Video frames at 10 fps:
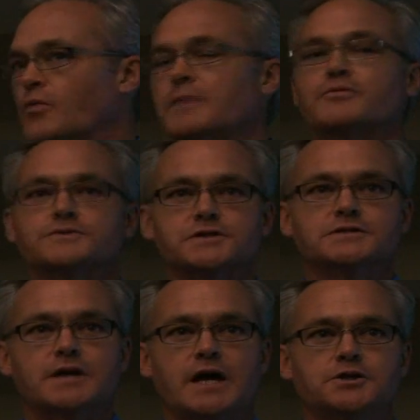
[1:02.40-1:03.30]

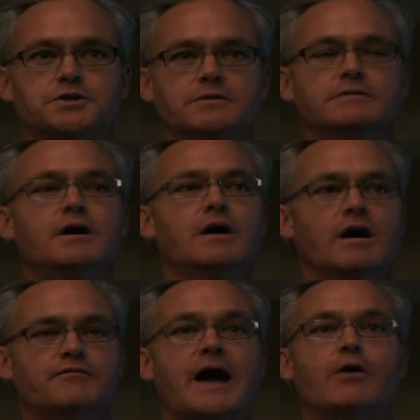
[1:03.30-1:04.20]
representation
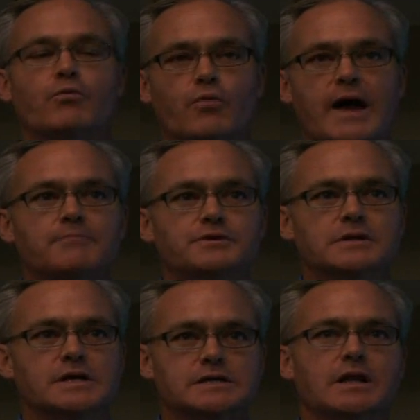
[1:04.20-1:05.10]
of how rapidly